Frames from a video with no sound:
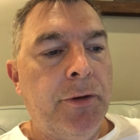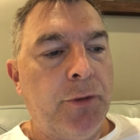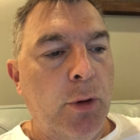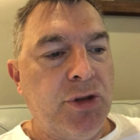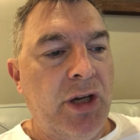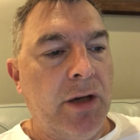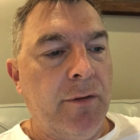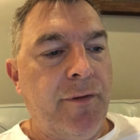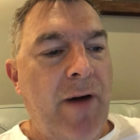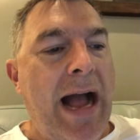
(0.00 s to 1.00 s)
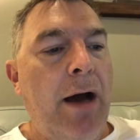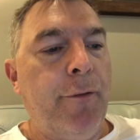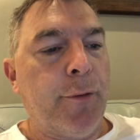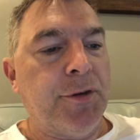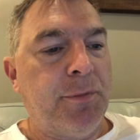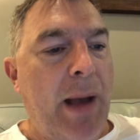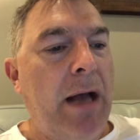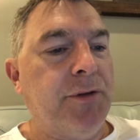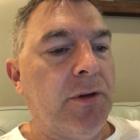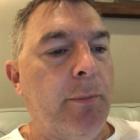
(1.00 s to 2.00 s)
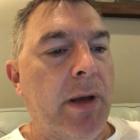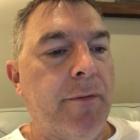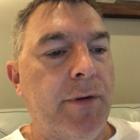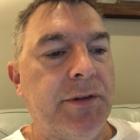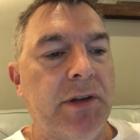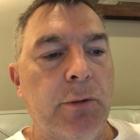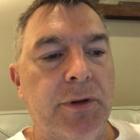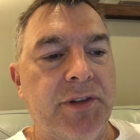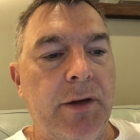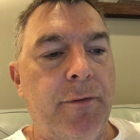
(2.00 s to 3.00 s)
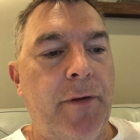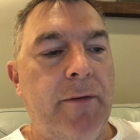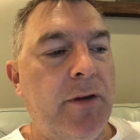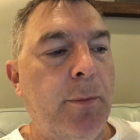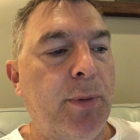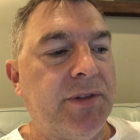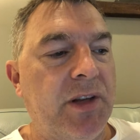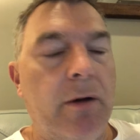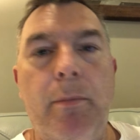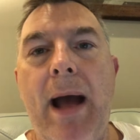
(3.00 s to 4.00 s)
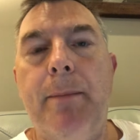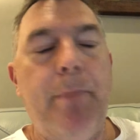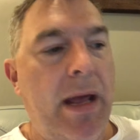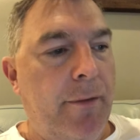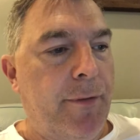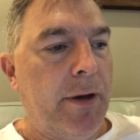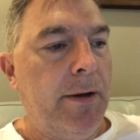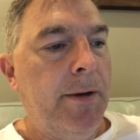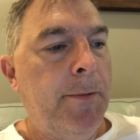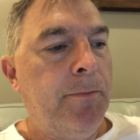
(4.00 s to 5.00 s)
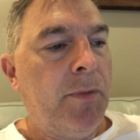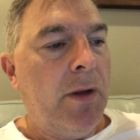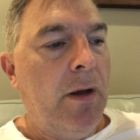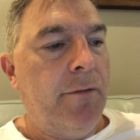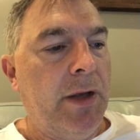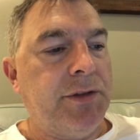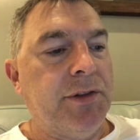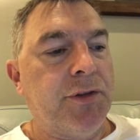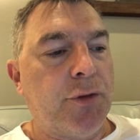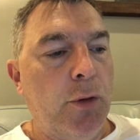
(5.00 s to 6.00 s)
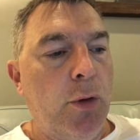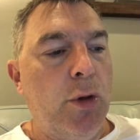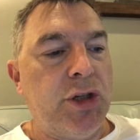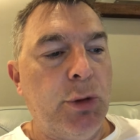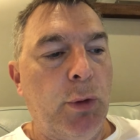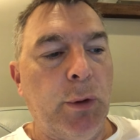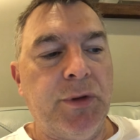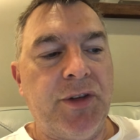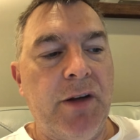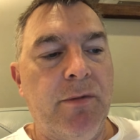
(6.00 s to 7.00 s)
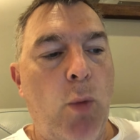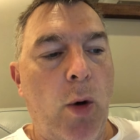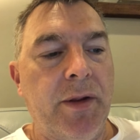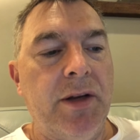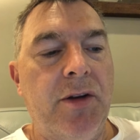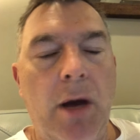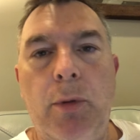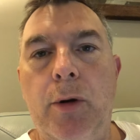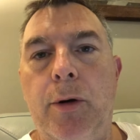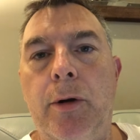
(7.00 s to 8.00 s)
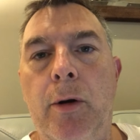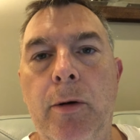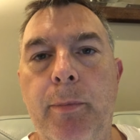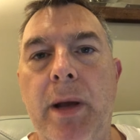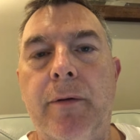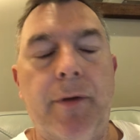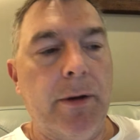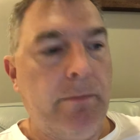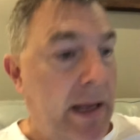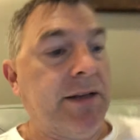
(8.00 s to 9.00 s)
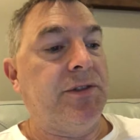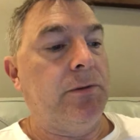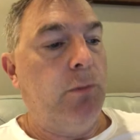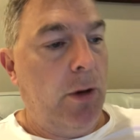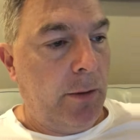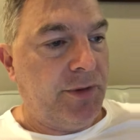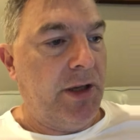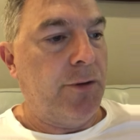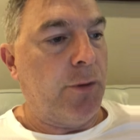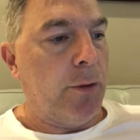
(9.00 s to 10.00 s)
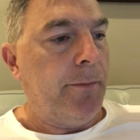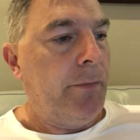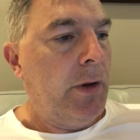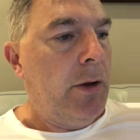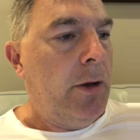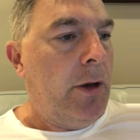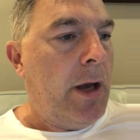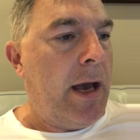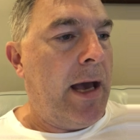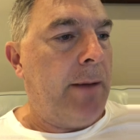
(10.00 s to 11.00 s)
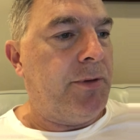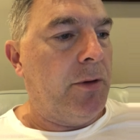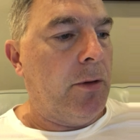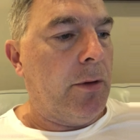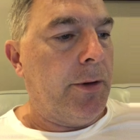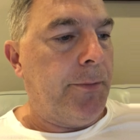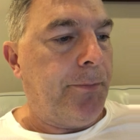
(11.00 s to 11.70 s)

So she can file for spousal benefits and receive 50% of my benefit. If this is true, she would receive more than double her earned benefit. Yes, 100% true. Absolutely.